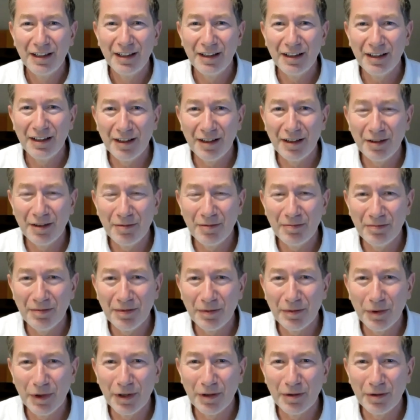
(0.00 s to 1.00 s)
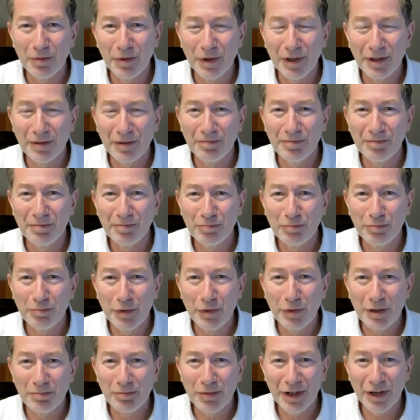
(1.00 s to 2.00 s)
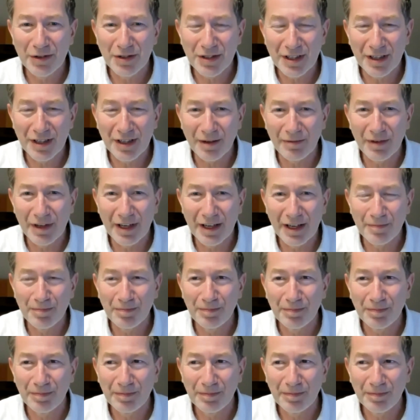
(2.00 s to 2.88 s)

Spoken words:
were being posted up there.